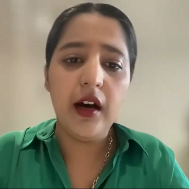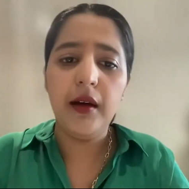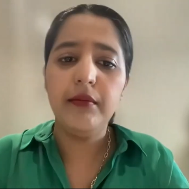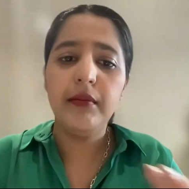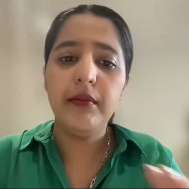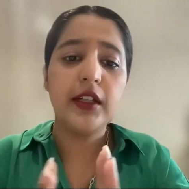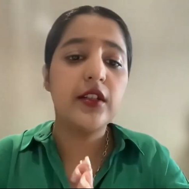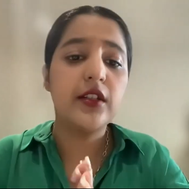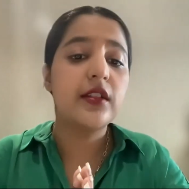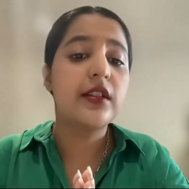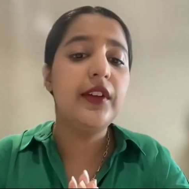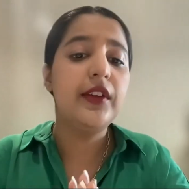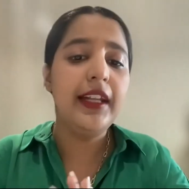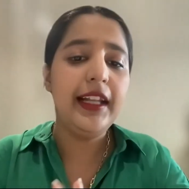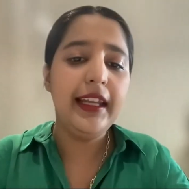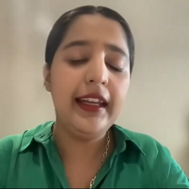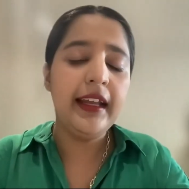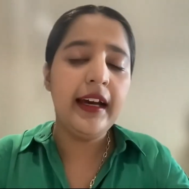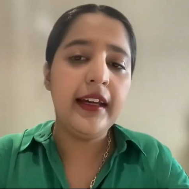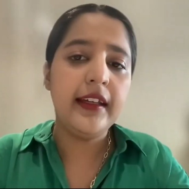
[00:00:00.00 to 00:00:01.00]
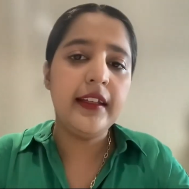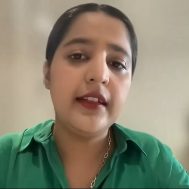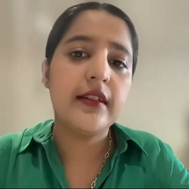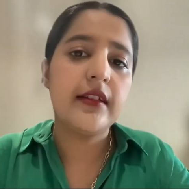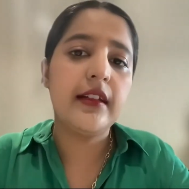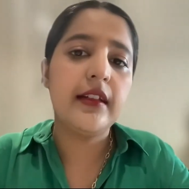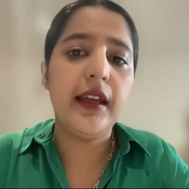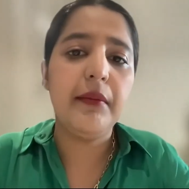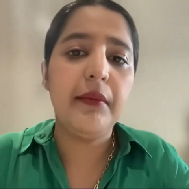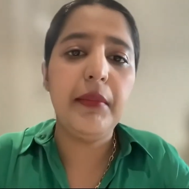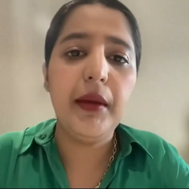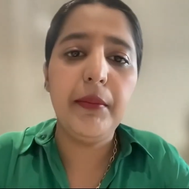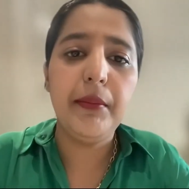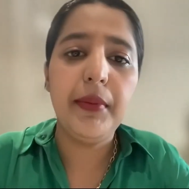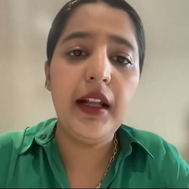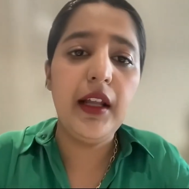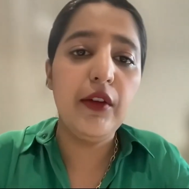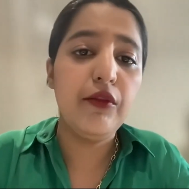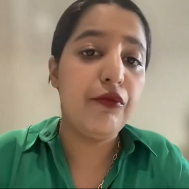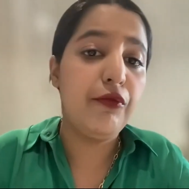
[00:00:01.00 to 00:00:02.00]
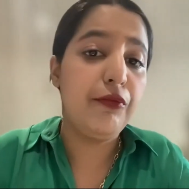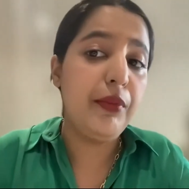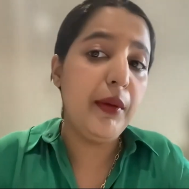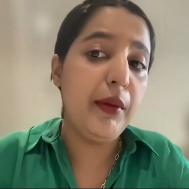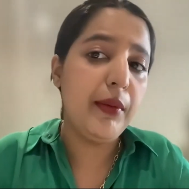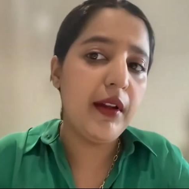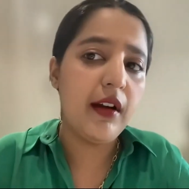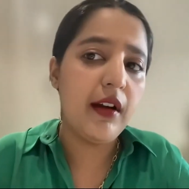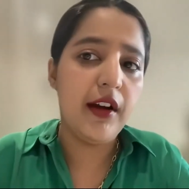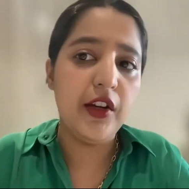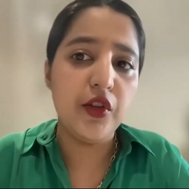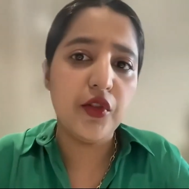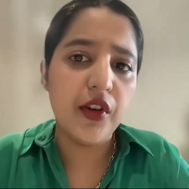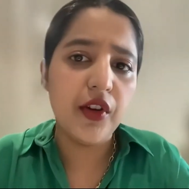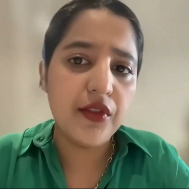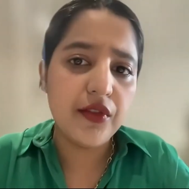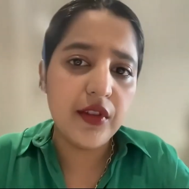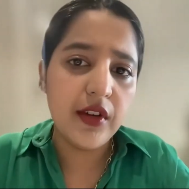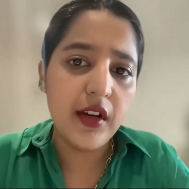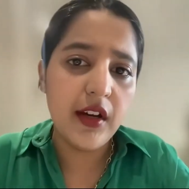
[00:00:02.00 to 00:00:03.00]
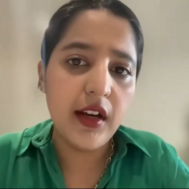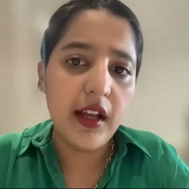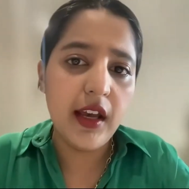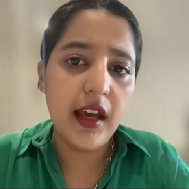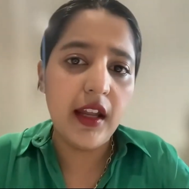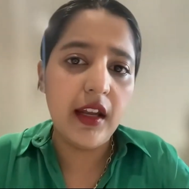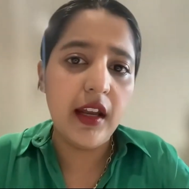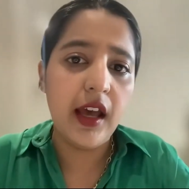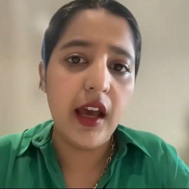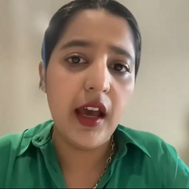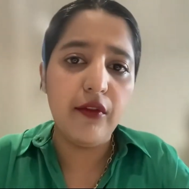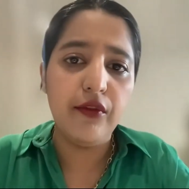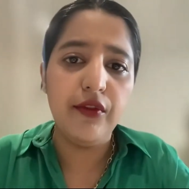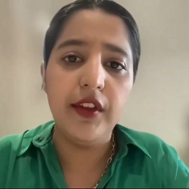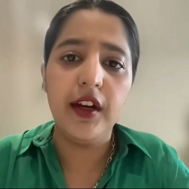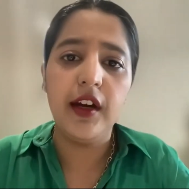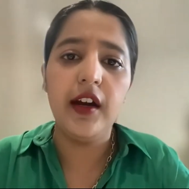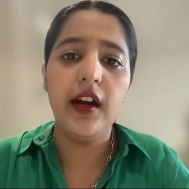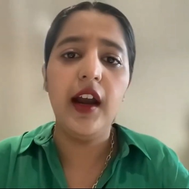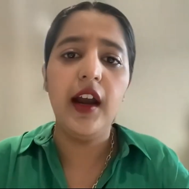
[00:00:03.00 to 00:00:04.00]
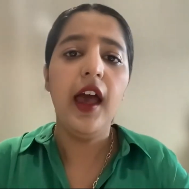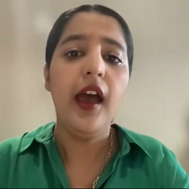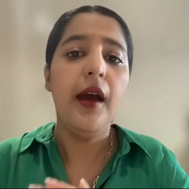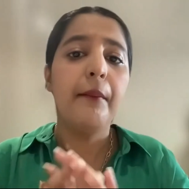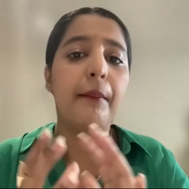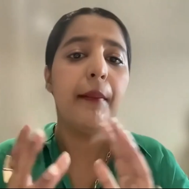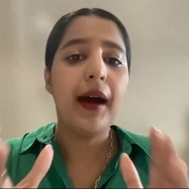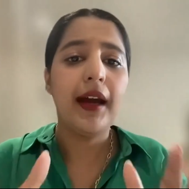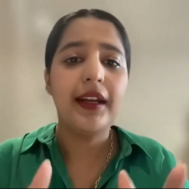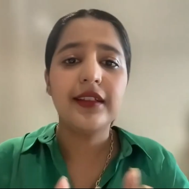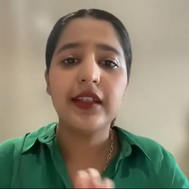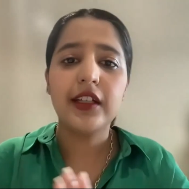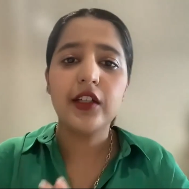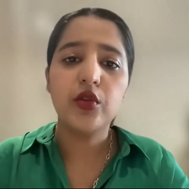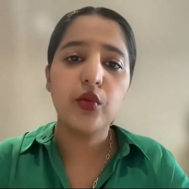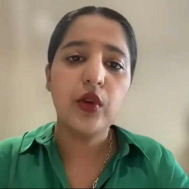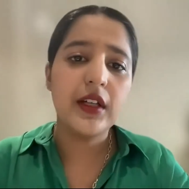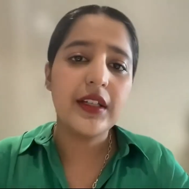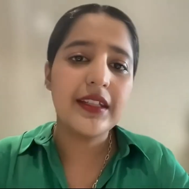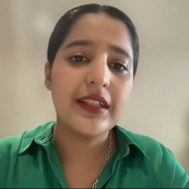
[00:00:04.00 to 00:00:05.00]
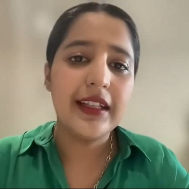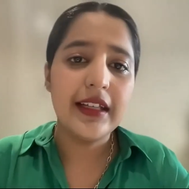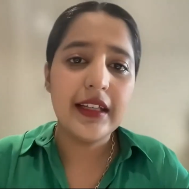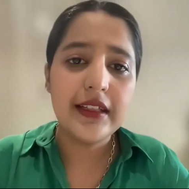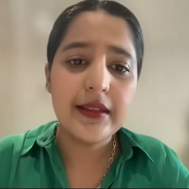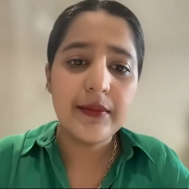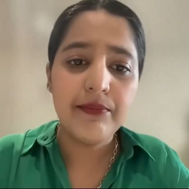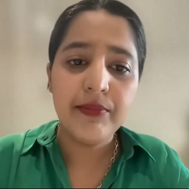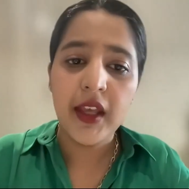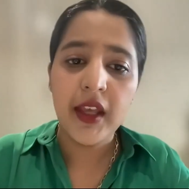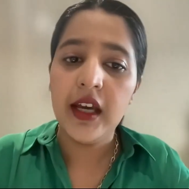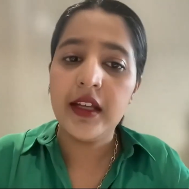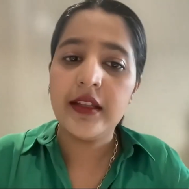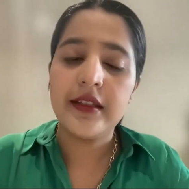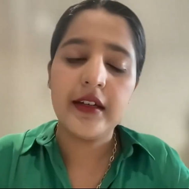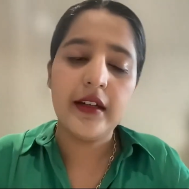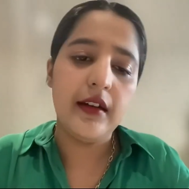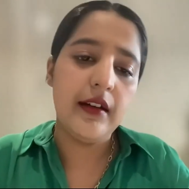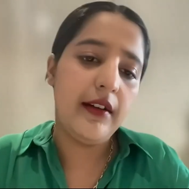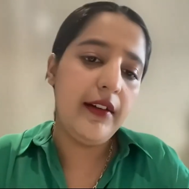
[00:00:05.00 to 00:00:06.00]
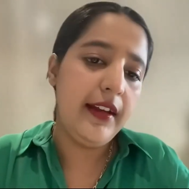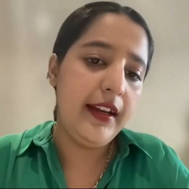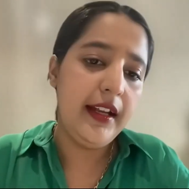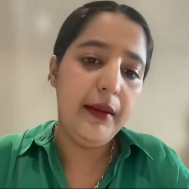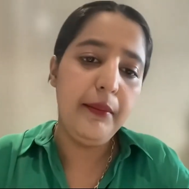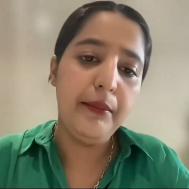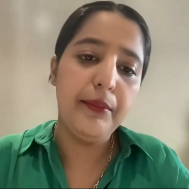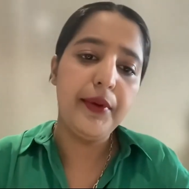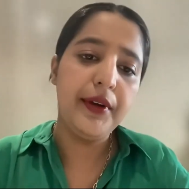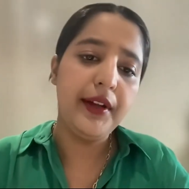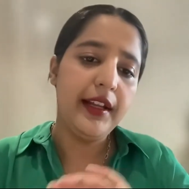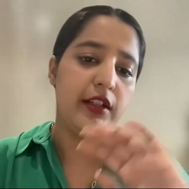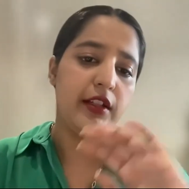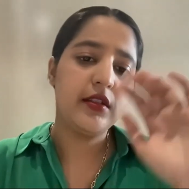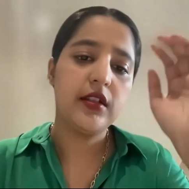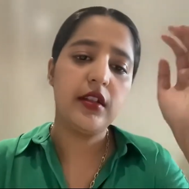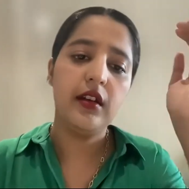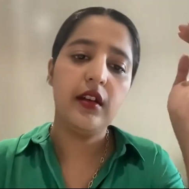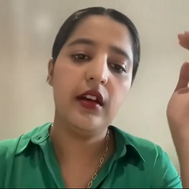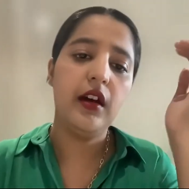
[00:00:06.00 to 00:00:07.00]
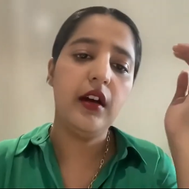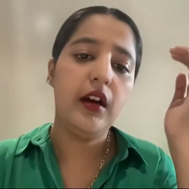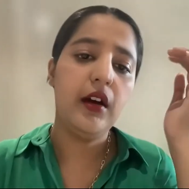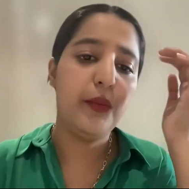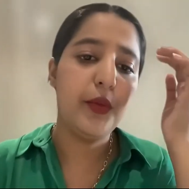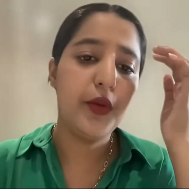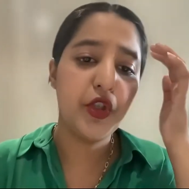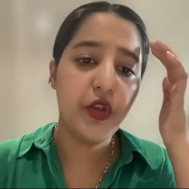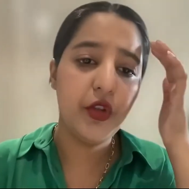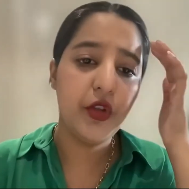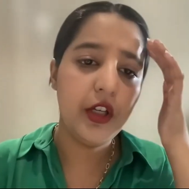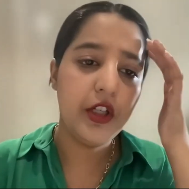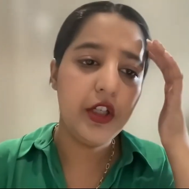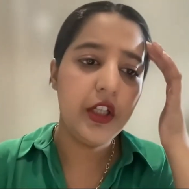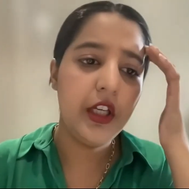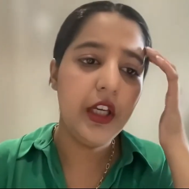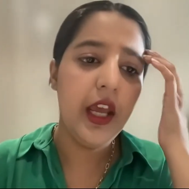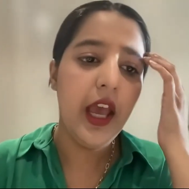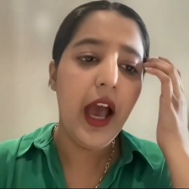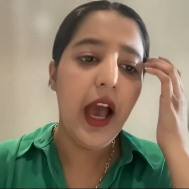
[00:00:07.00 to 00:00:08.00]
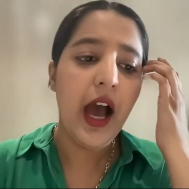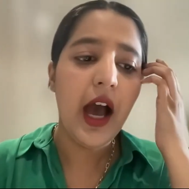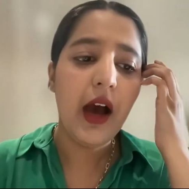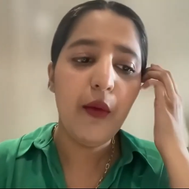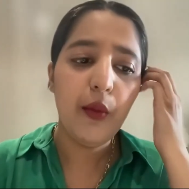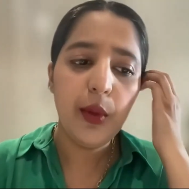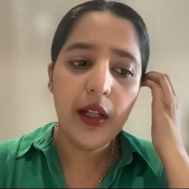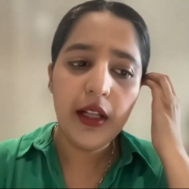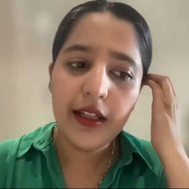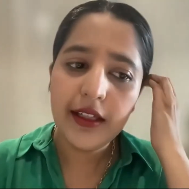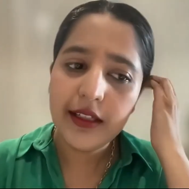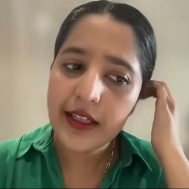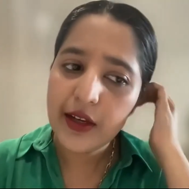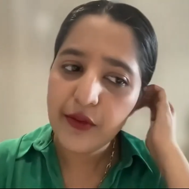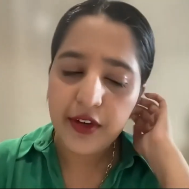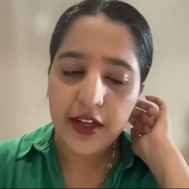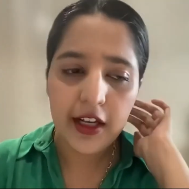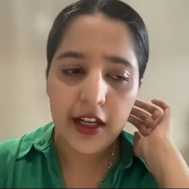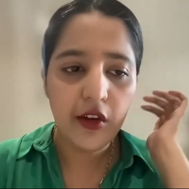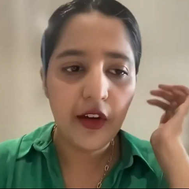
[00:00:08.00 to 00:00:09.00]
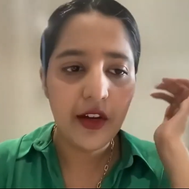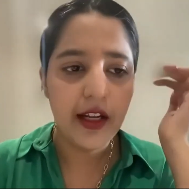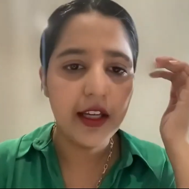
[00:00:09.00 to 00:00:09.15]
it's really nice, like if people are interested and have their mindset towards this, it's a really brilliant opportunity. I will definitely gonna